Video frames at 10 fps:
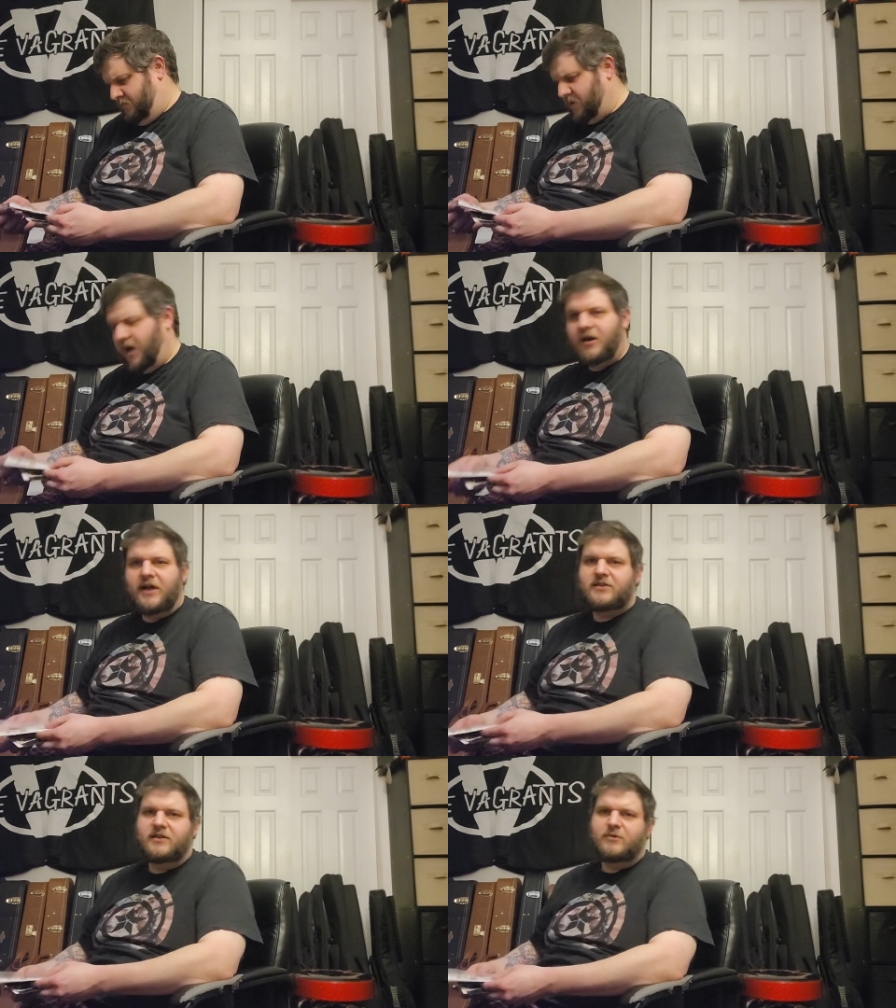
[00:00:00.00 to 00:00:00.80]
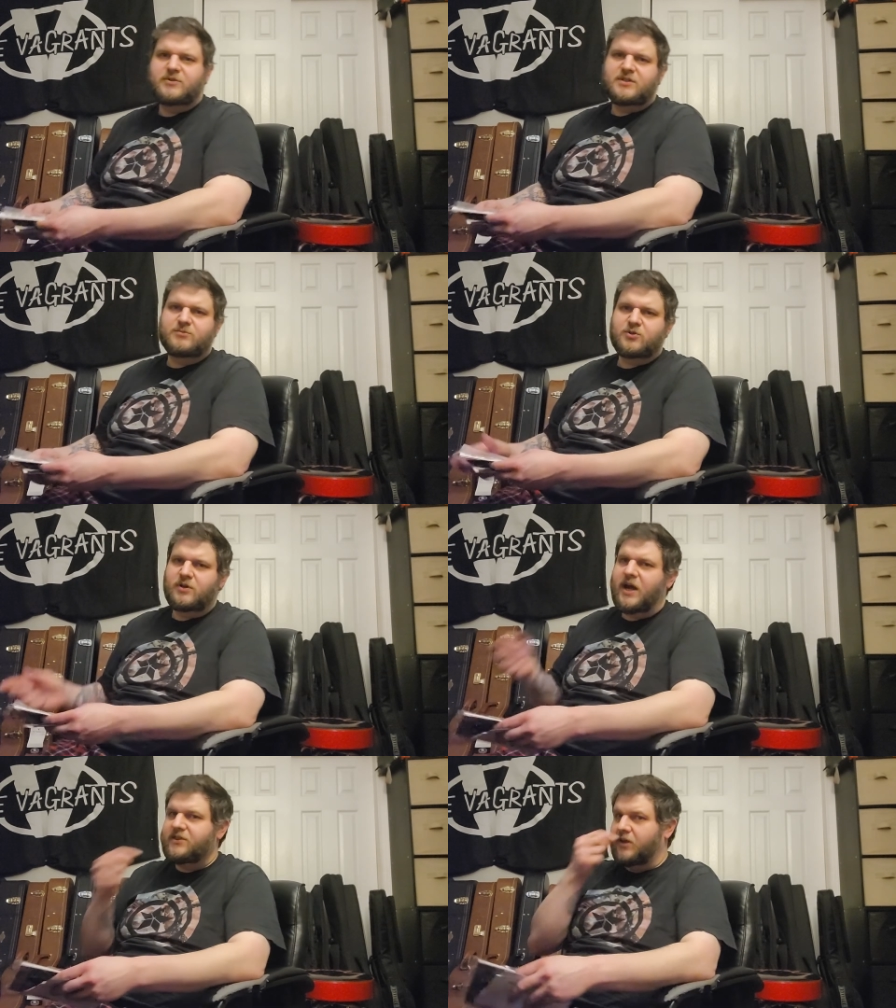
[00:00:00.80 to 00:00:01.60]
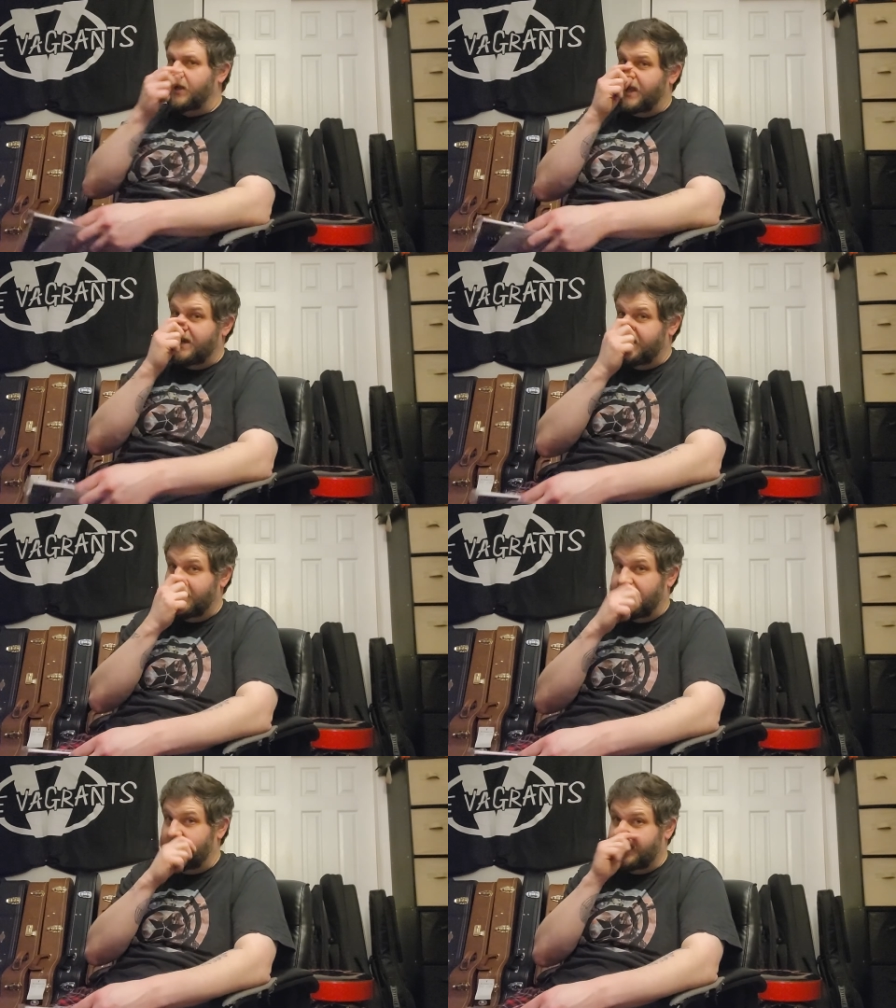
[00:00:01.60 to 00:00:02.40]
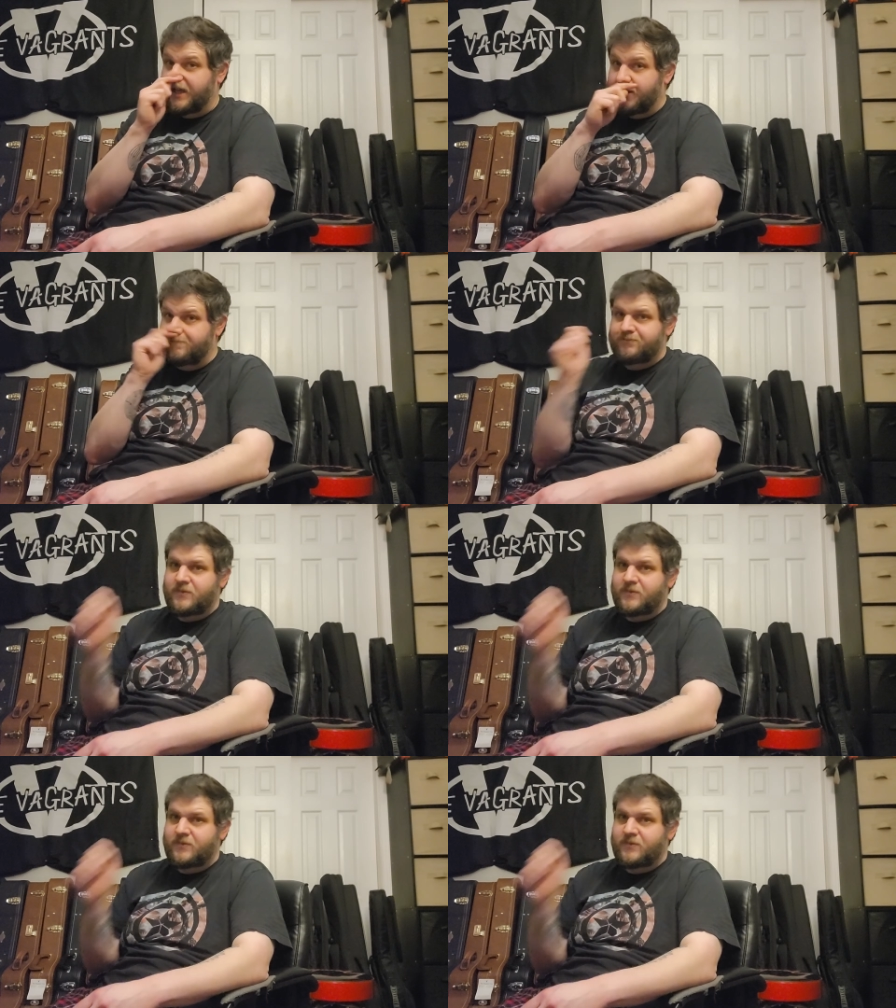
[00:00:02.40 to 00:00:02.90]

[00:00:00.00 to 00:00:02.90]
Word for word: No, I thought there was some sort of. I thought I had a uh, like a